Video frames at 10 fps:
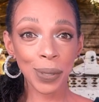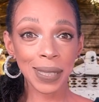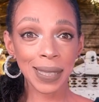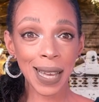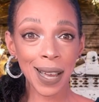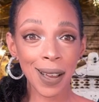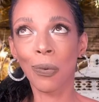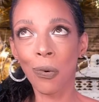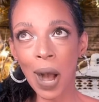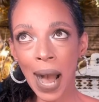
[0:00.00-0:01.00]
it
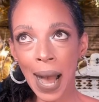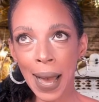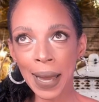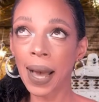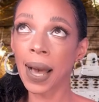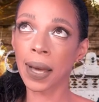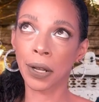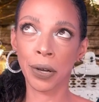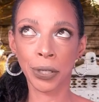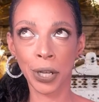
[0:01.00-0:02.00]
down. Why? I
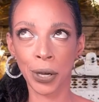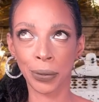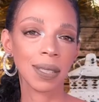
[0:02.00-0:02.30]
don't know.